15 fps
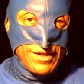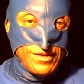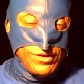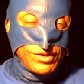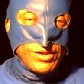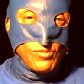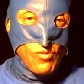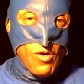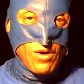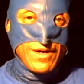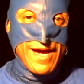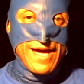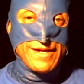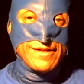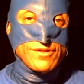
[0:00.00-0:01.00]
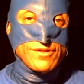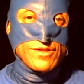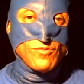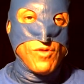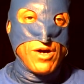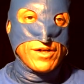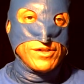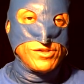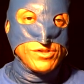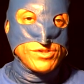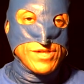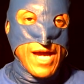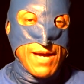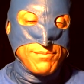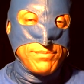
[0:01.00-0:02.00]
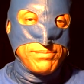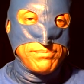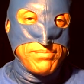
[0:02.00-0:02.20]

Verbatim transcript: You can walk out can walk into a job